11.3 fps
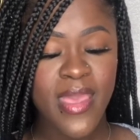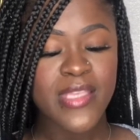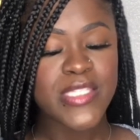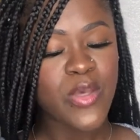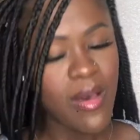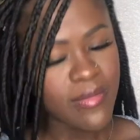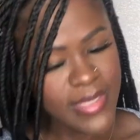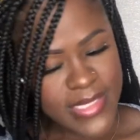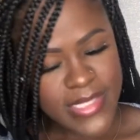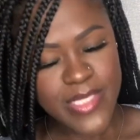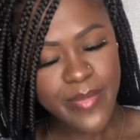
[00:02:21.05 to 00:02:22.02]
So I'll
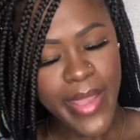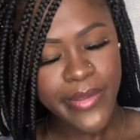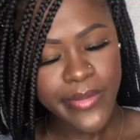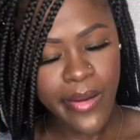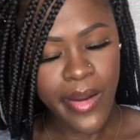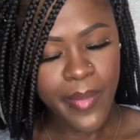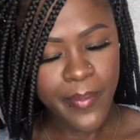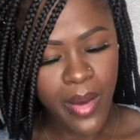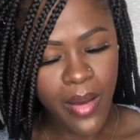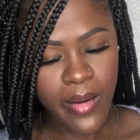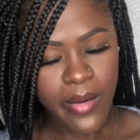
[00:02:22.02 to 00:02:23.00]
listen to my dark
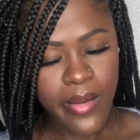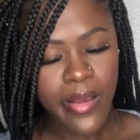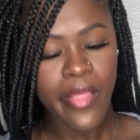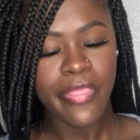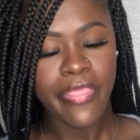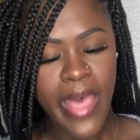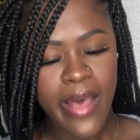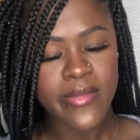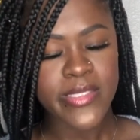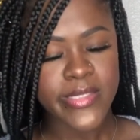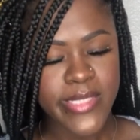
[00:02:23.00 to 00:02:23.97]
bark
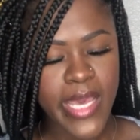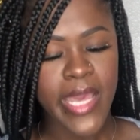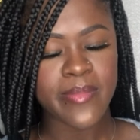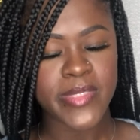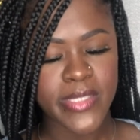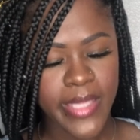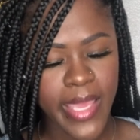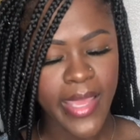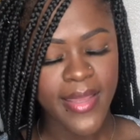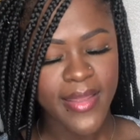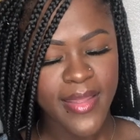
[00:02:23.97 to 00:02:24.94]
1,000 times a
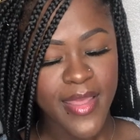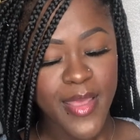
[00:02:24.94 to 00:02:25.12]
day,